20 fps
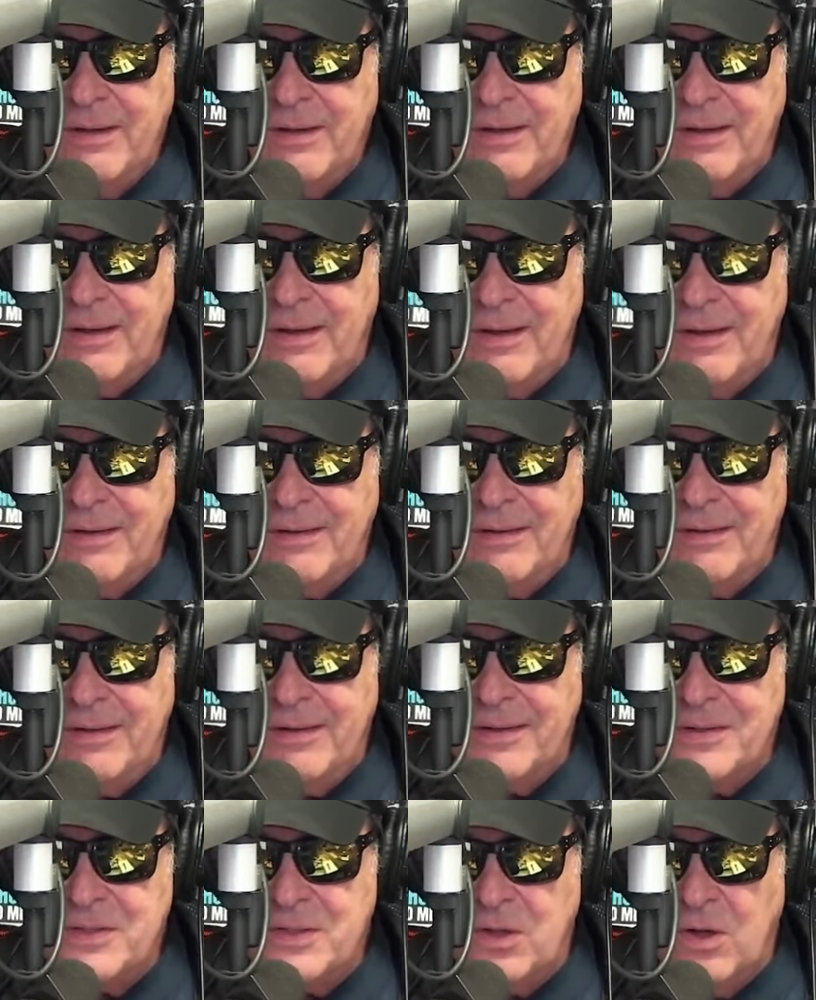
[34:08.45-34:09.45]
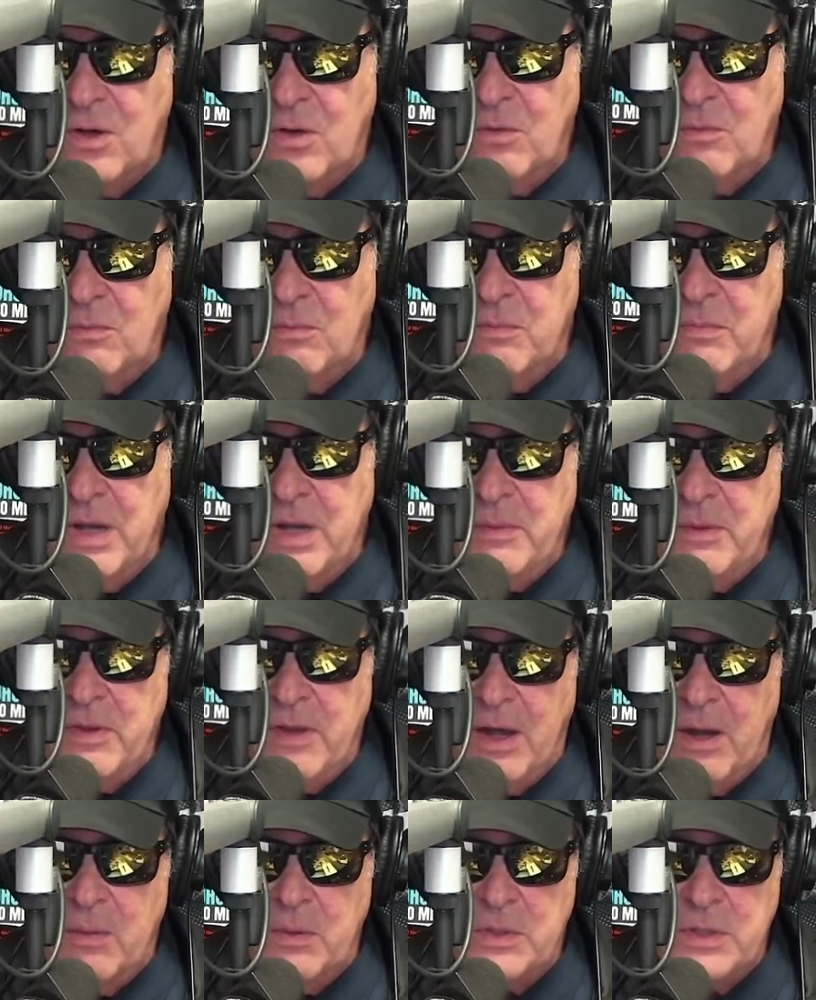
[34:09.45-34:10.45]
Yeah. And so maybe
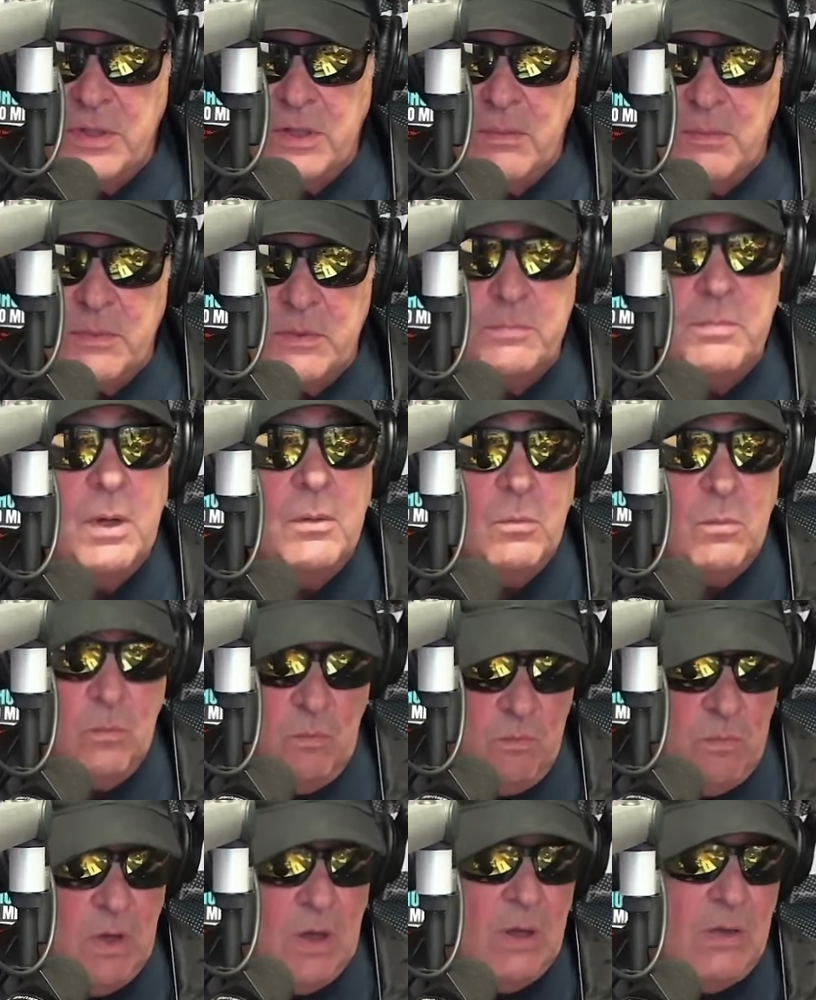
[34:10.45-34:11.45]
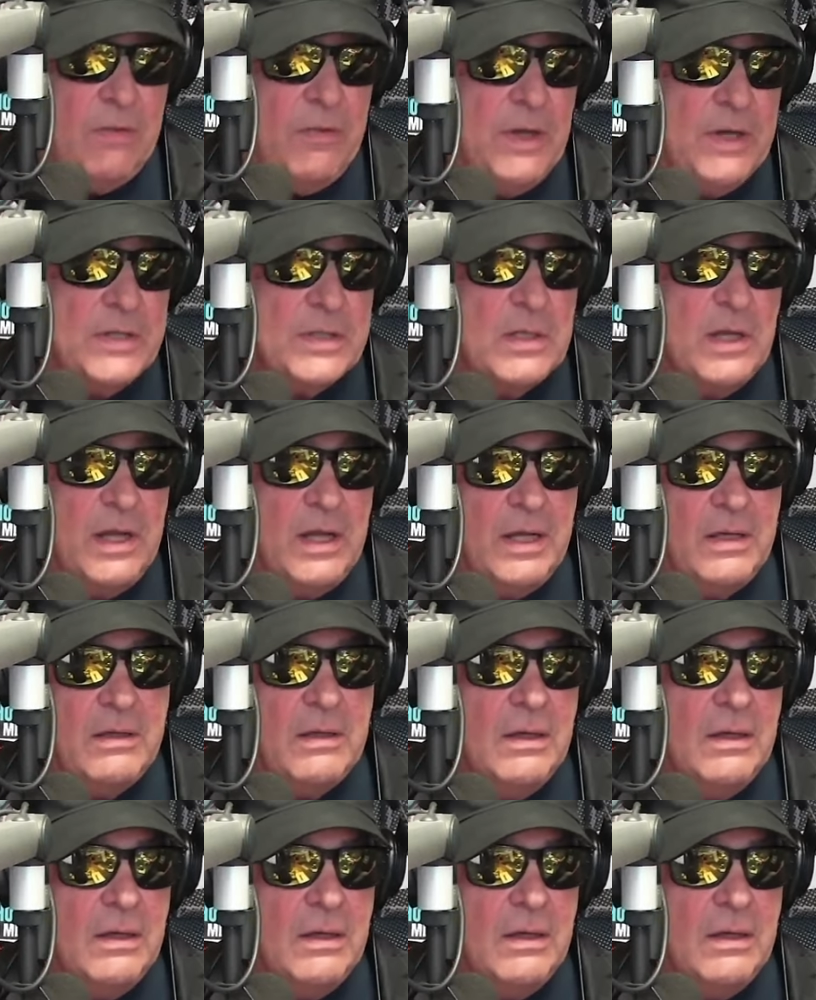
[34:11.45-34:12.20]
that was him. But things like,